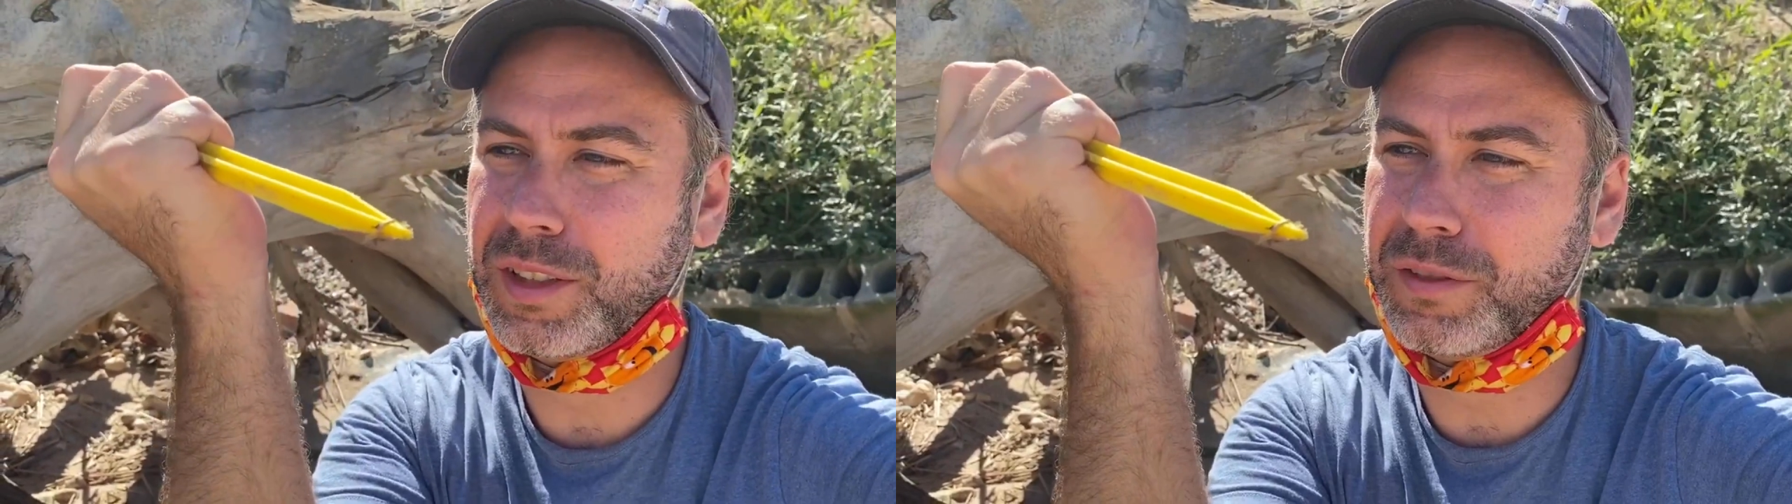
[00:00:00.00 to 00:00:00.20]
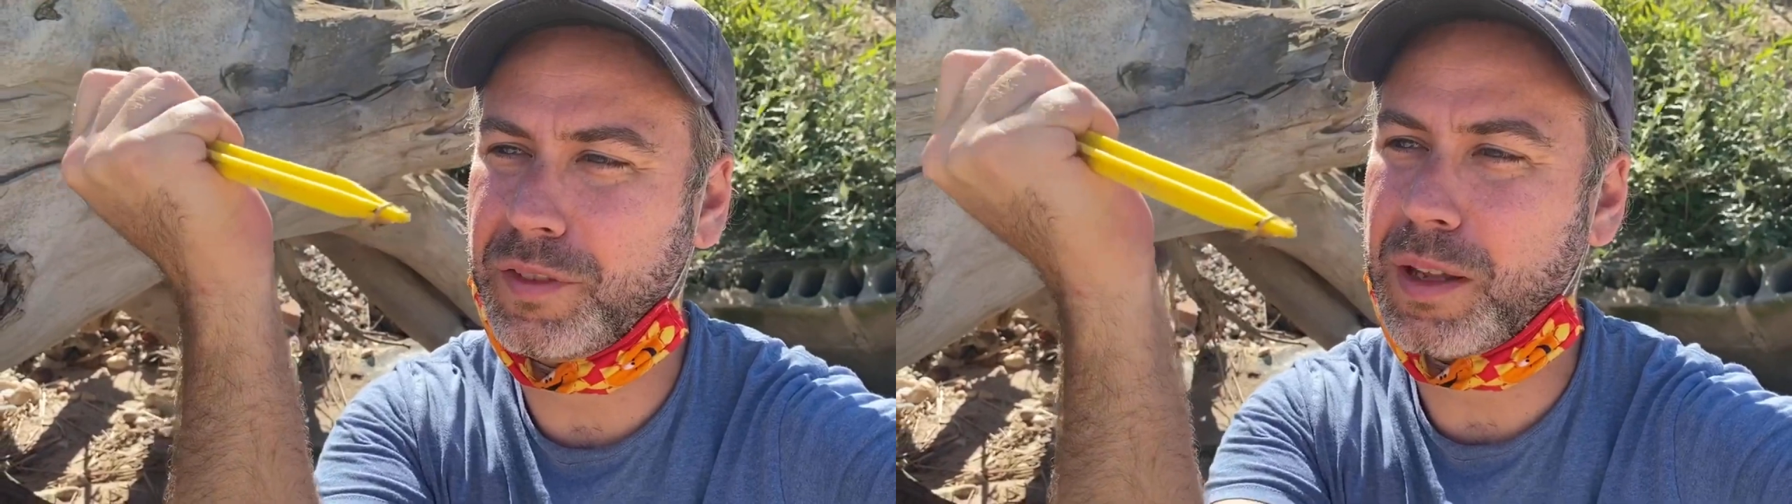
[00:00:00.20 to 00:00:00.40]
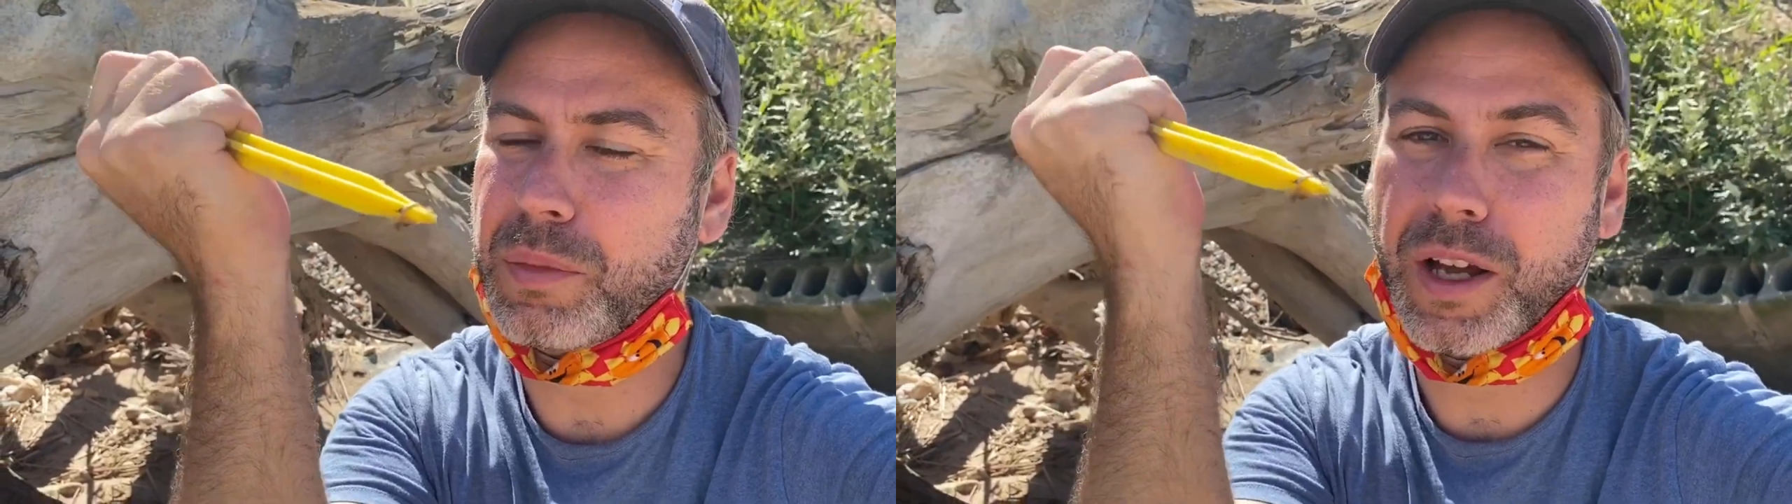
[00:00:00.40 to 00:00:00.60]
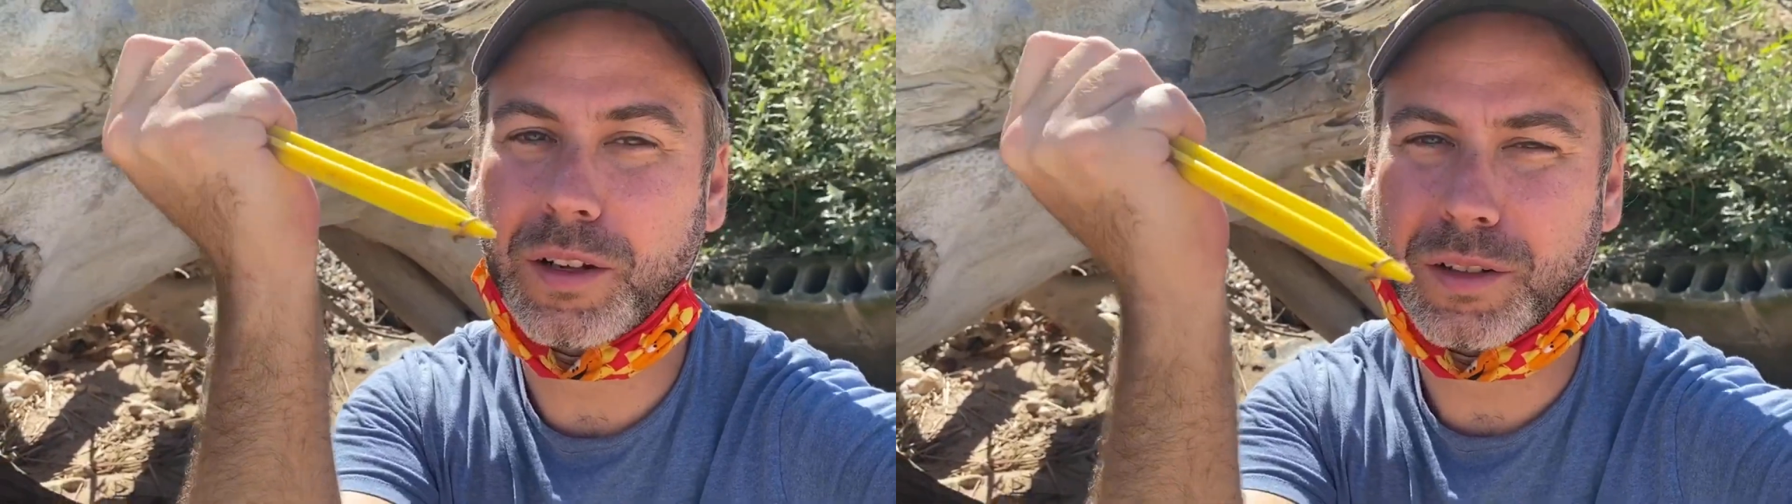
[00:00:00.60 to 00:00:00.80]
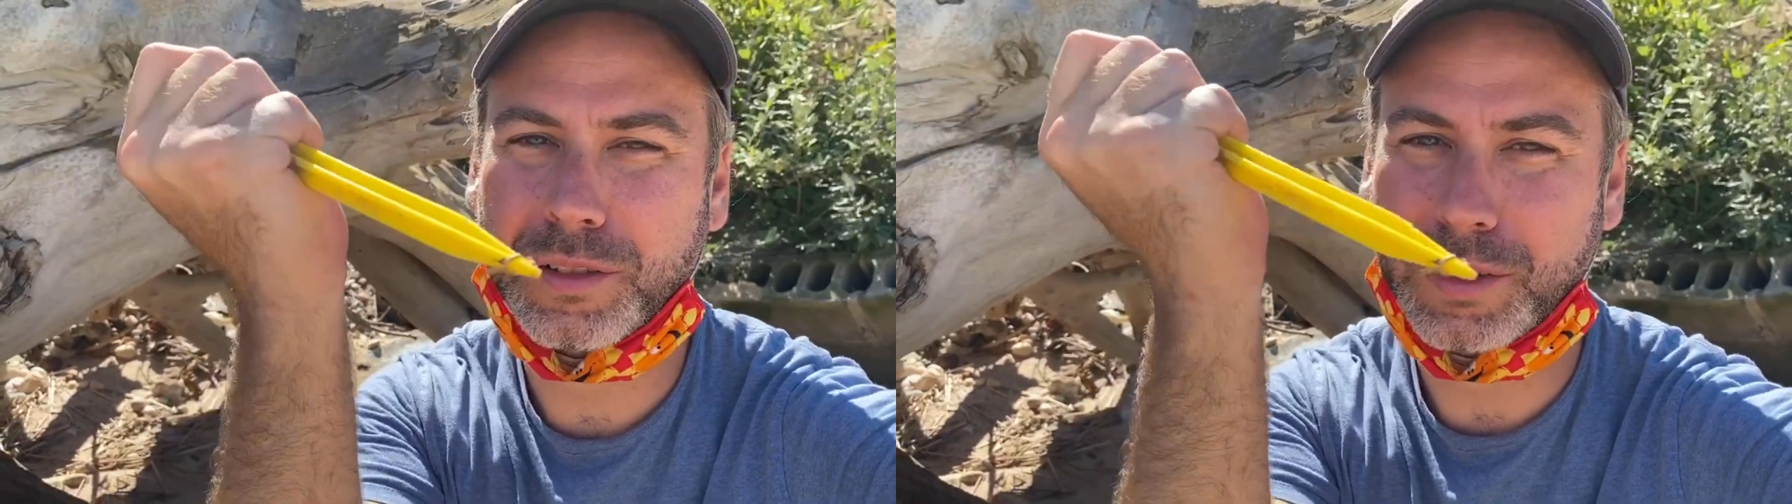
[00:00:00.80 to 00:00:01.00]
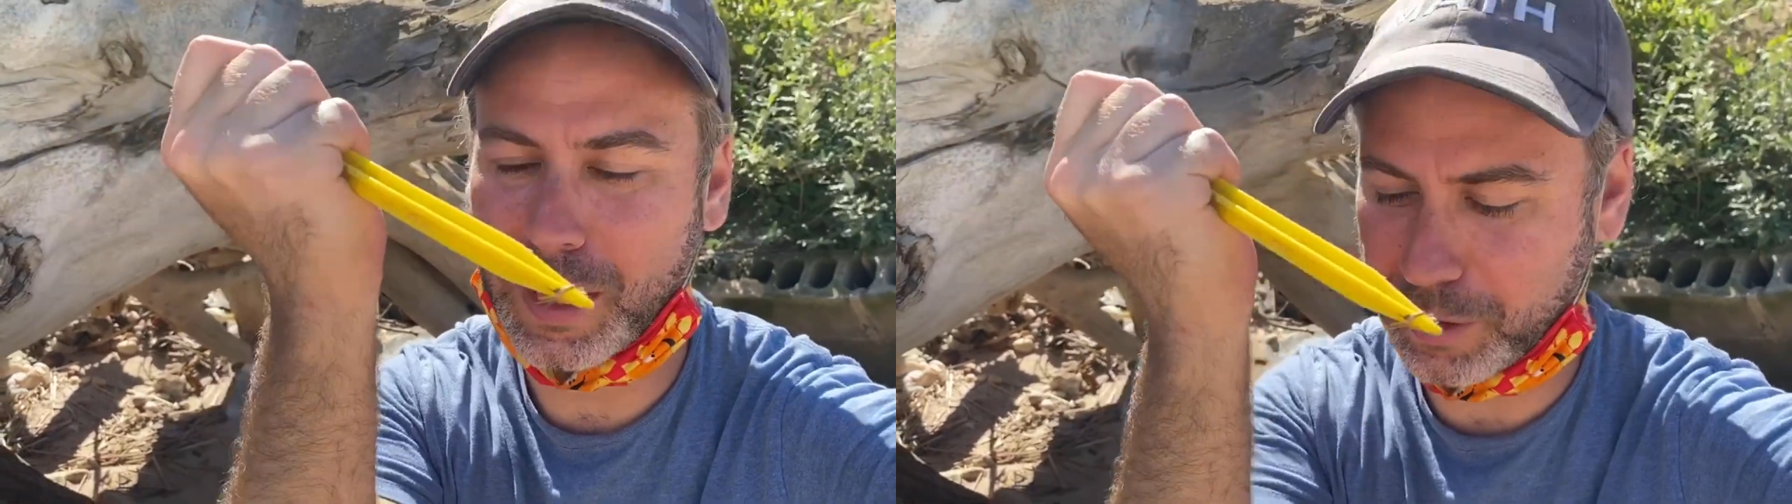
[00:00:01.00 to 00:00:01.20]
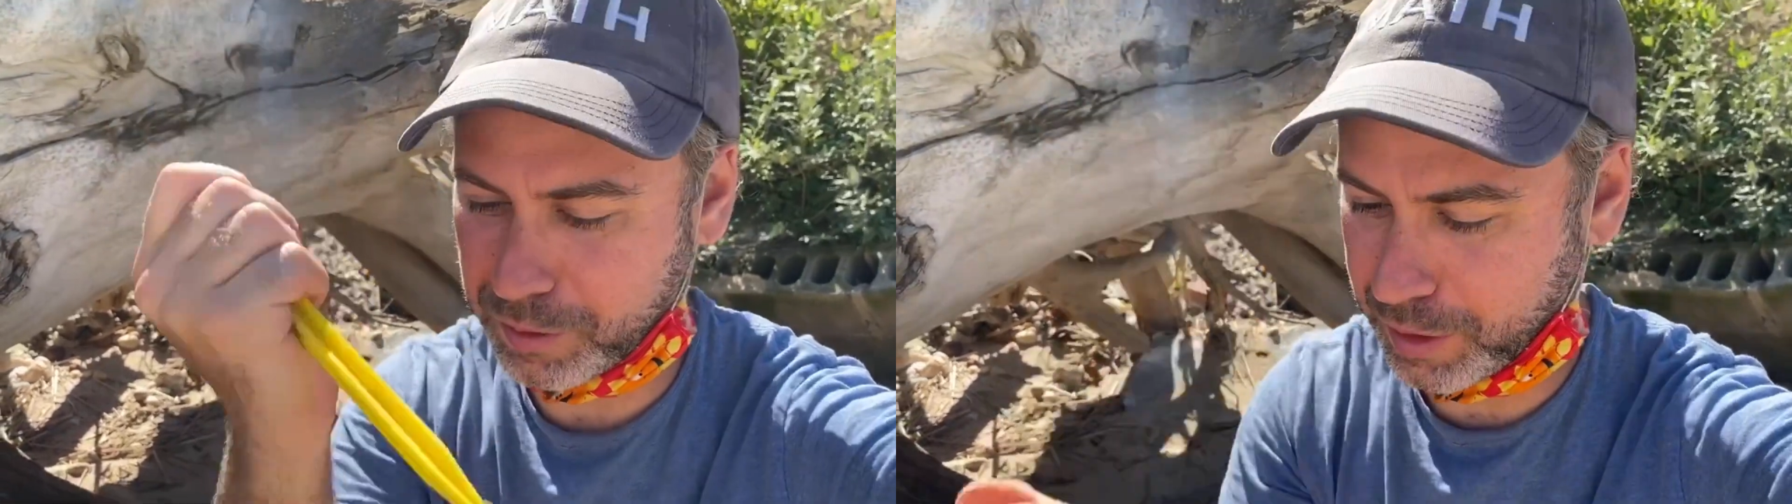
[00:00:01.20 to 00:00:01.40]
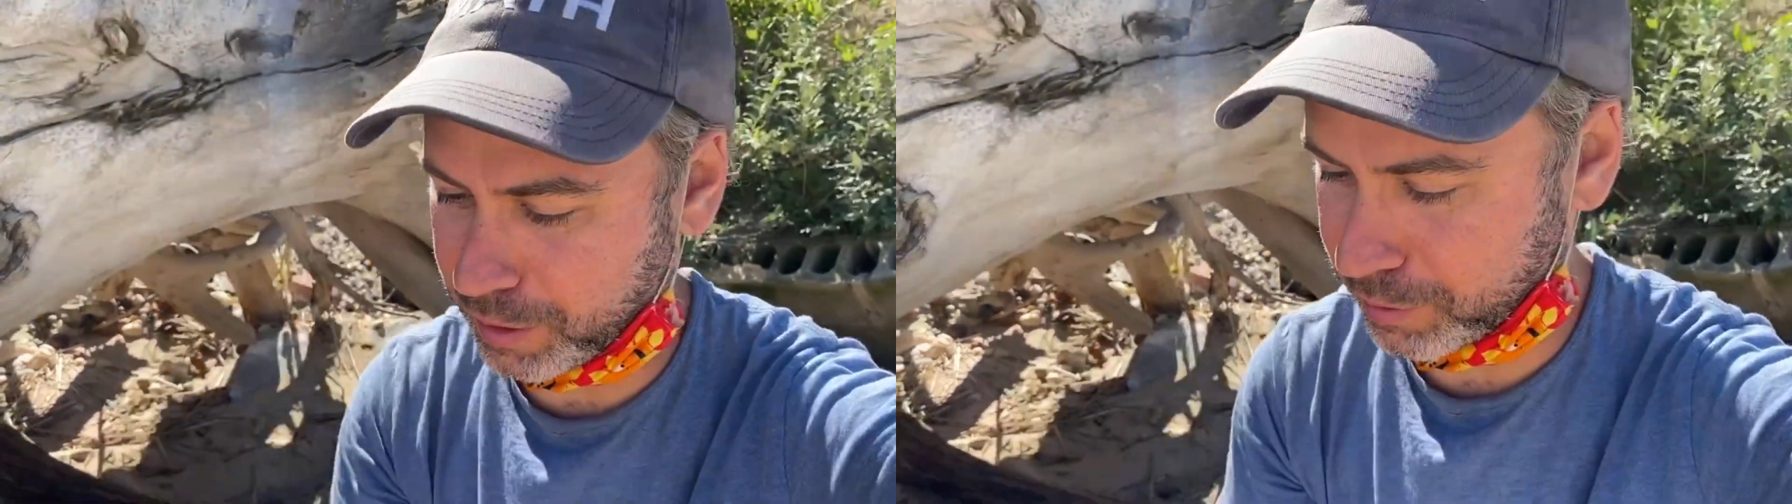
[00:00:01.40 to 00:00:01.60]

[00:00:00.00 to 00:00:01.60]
vampire dagger now.